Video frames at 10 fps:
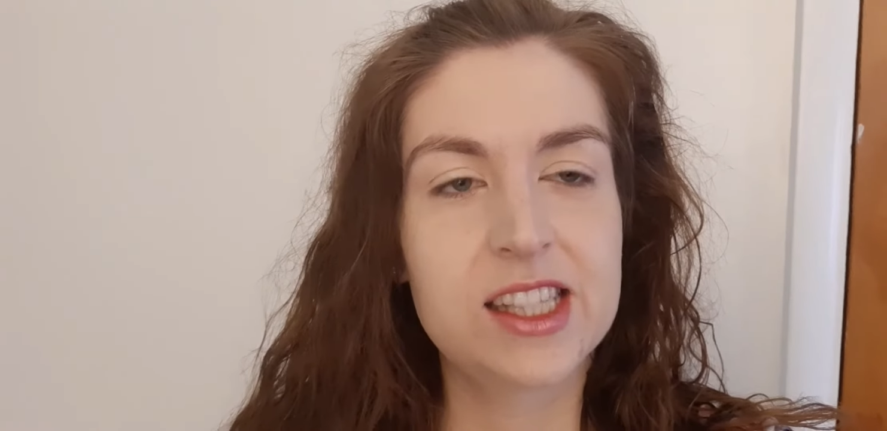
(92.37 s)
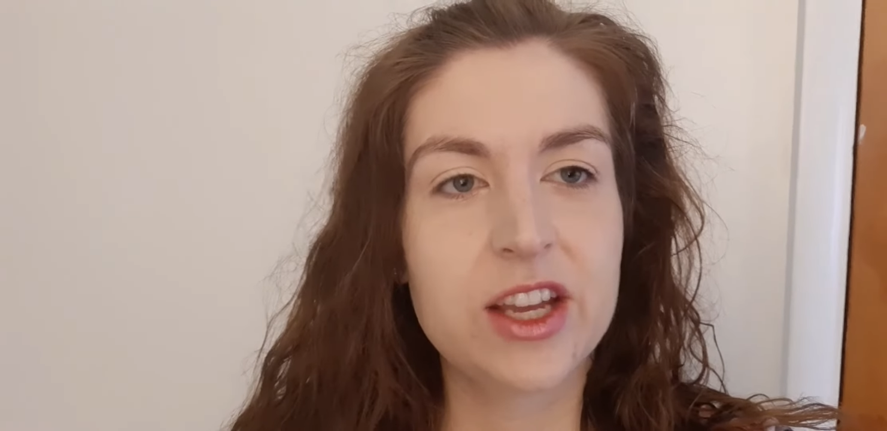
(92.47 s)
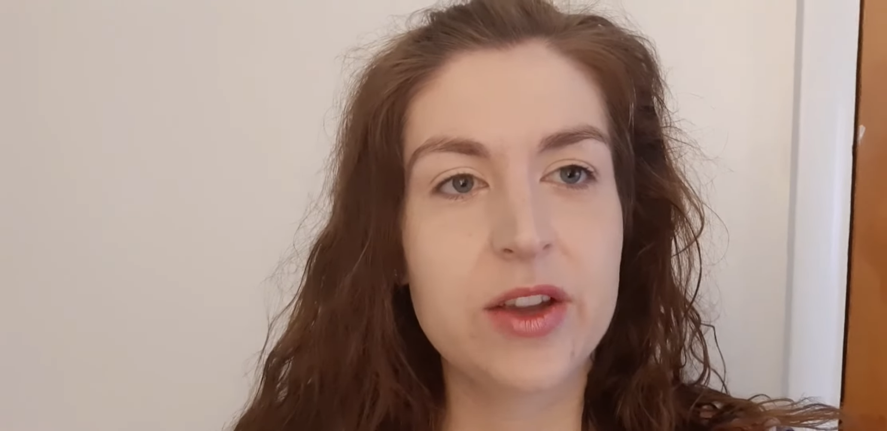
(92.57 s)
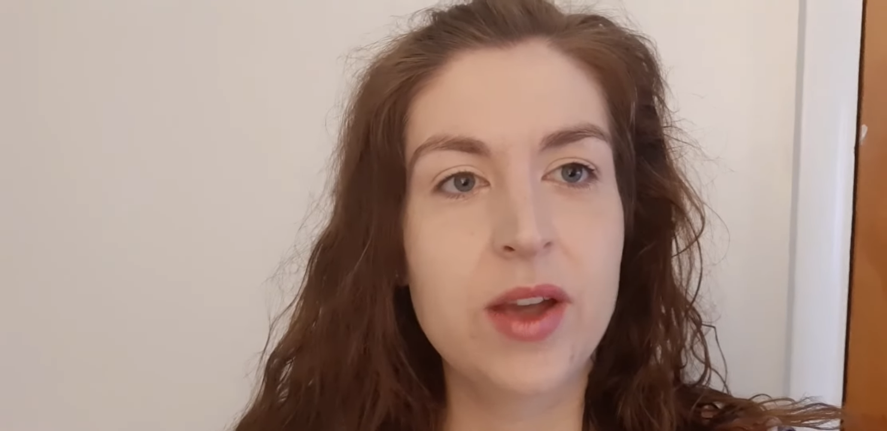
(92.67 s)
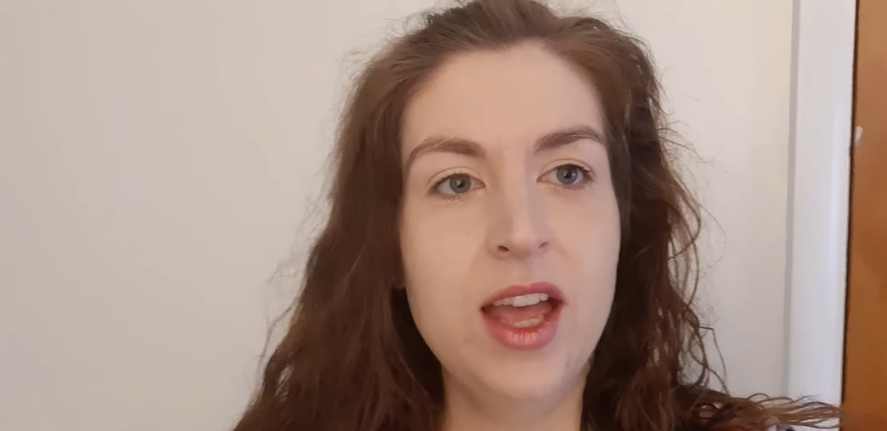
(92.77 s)

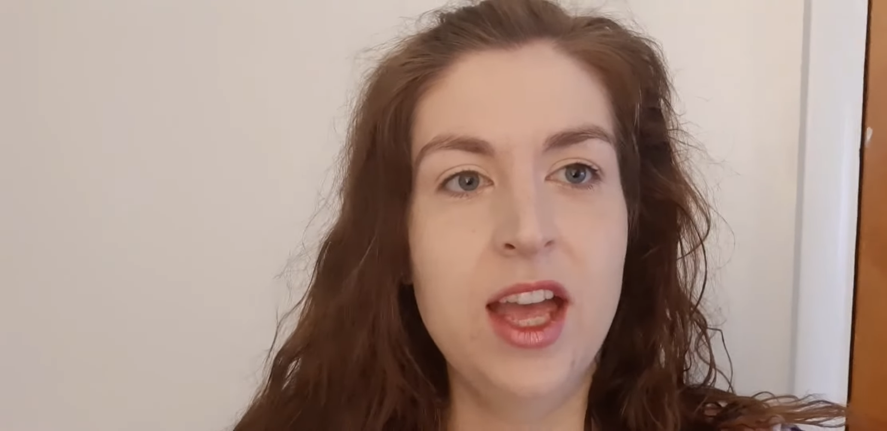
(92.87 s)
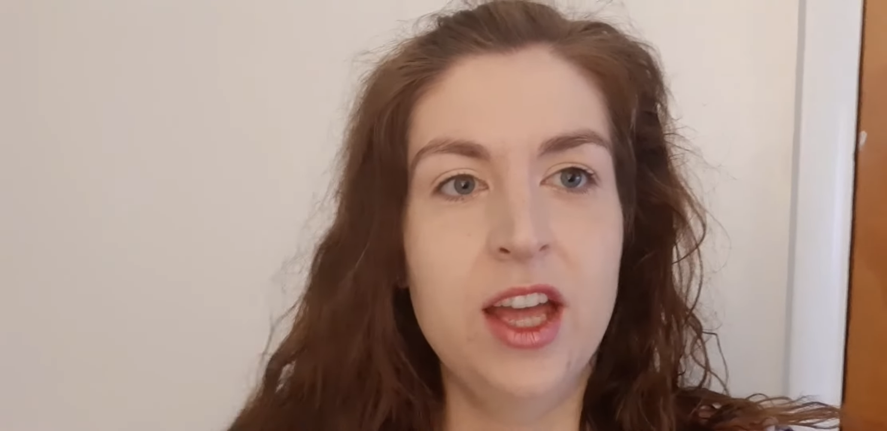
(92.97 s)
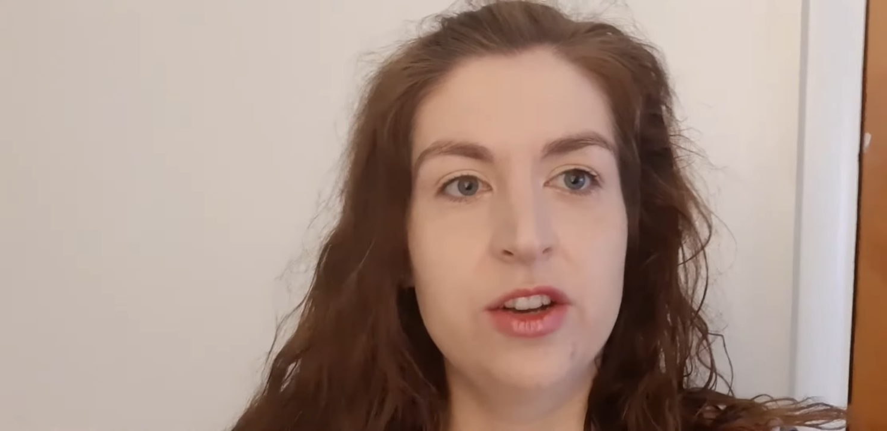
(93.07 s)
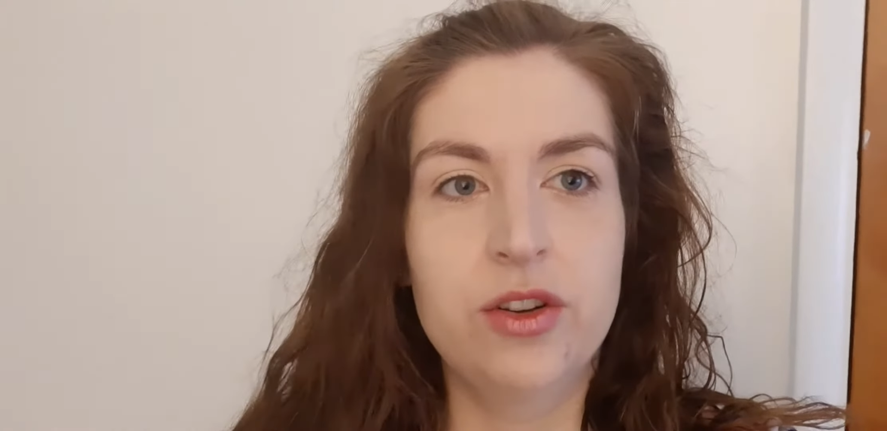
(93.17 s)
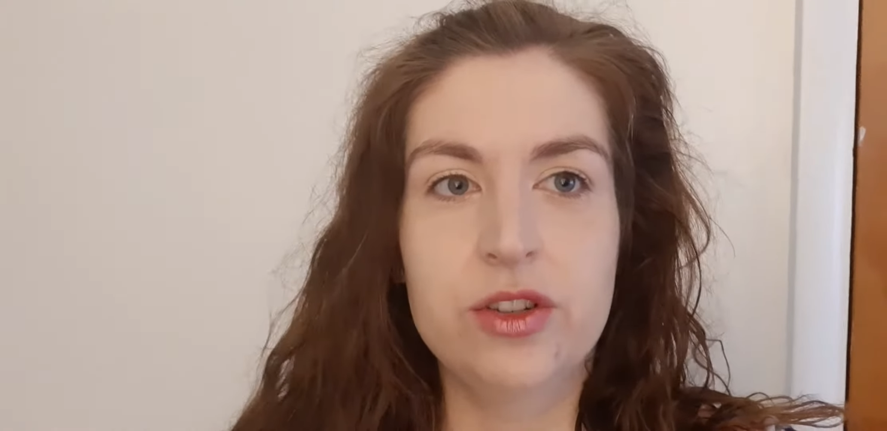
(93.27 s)
so
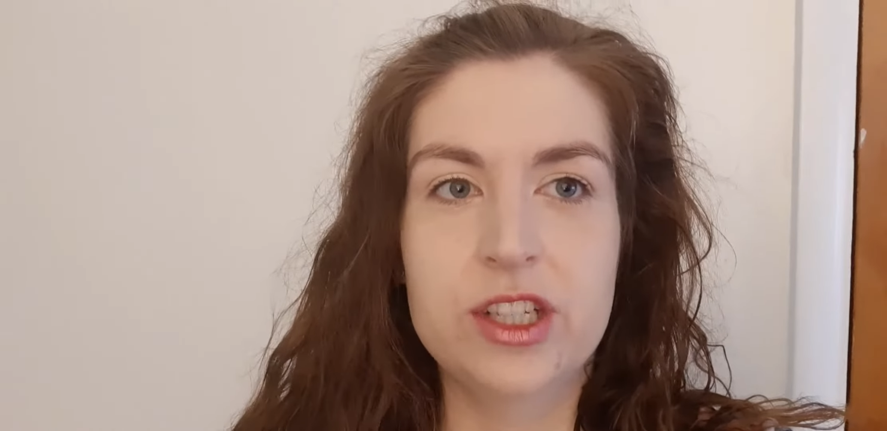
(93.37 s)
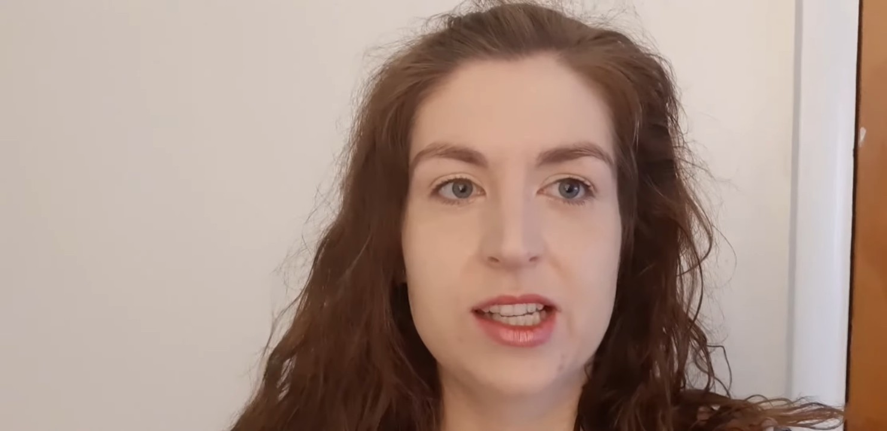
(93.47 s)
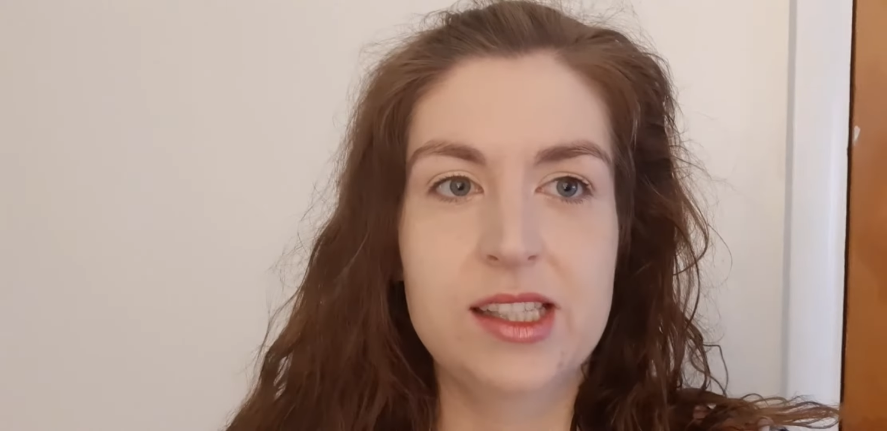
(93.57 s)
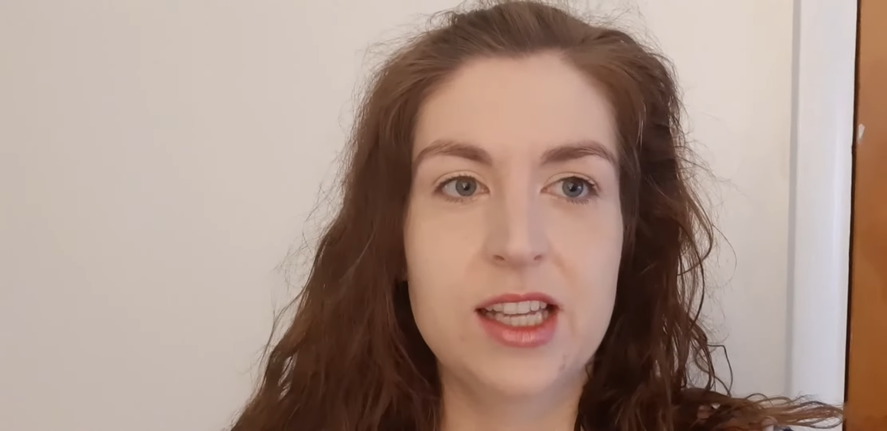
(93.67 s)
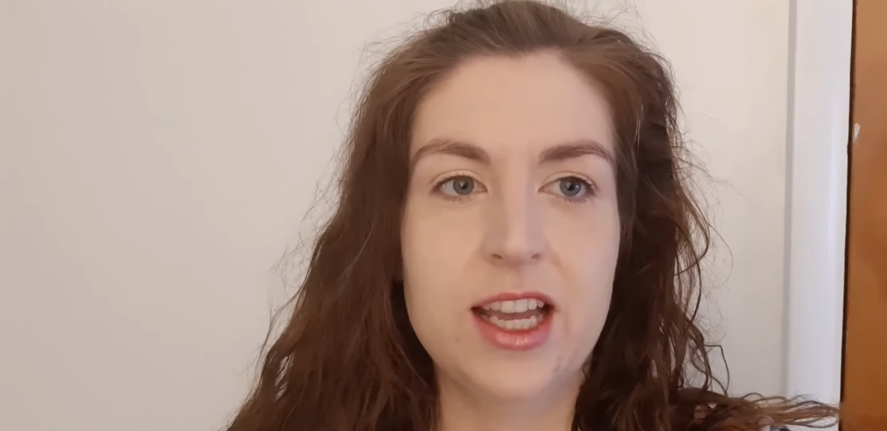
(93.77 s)
not just